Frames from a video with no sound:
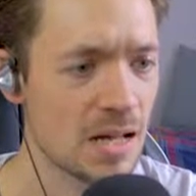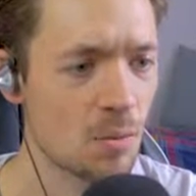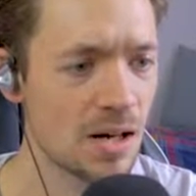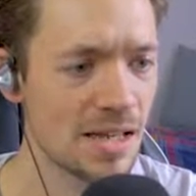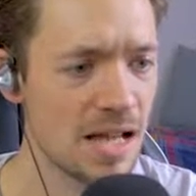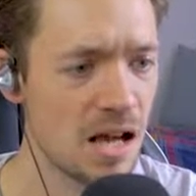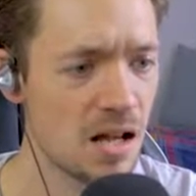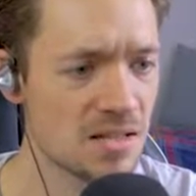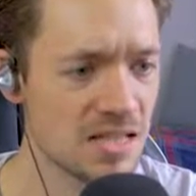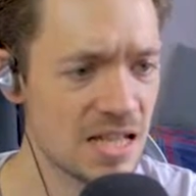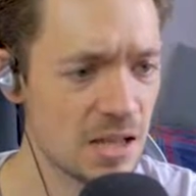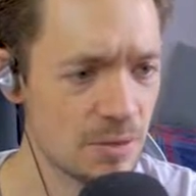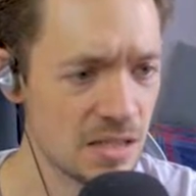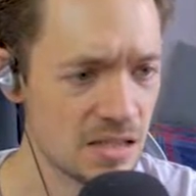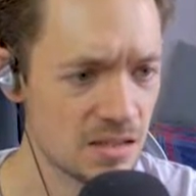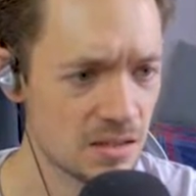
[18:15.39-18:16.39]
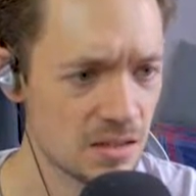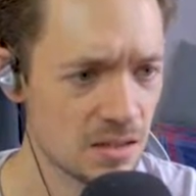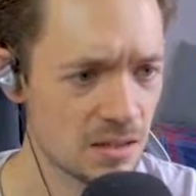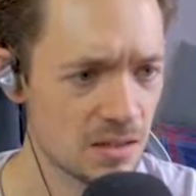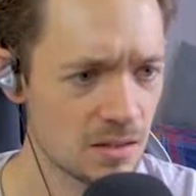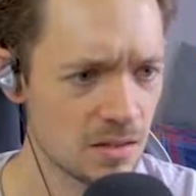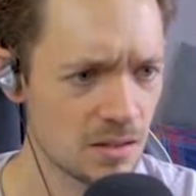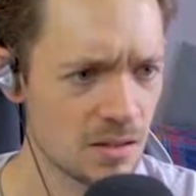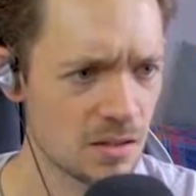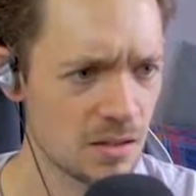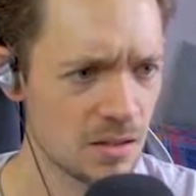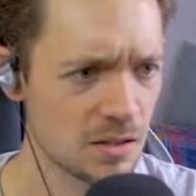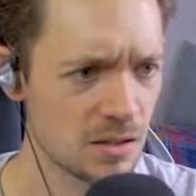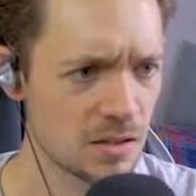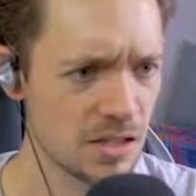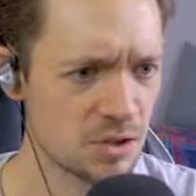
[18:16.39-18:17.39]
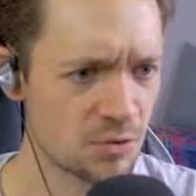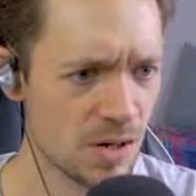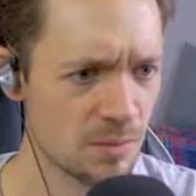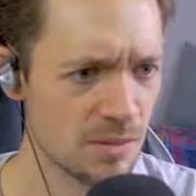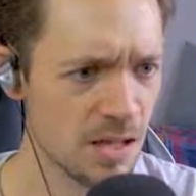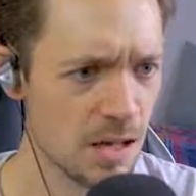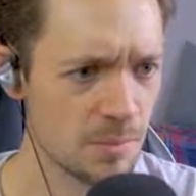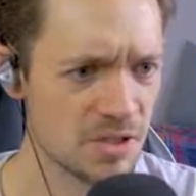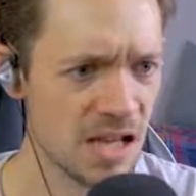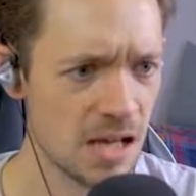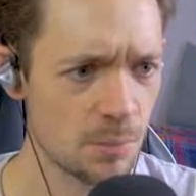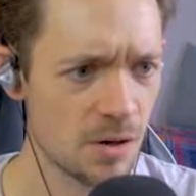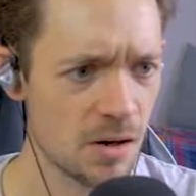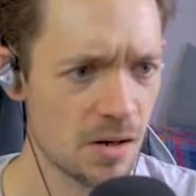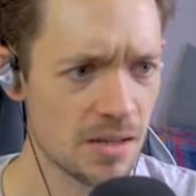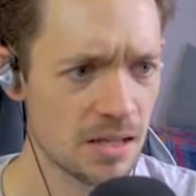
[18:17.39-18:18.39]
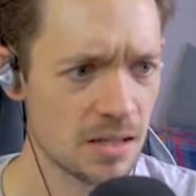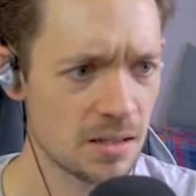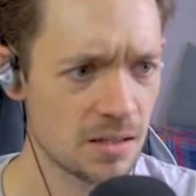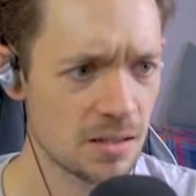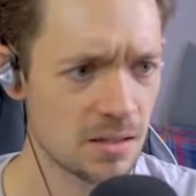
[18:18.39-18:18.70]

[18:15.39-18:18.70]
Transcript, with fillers: Well, I can't see you in this. Uh. Are they drowning? I'm scared. Where are they?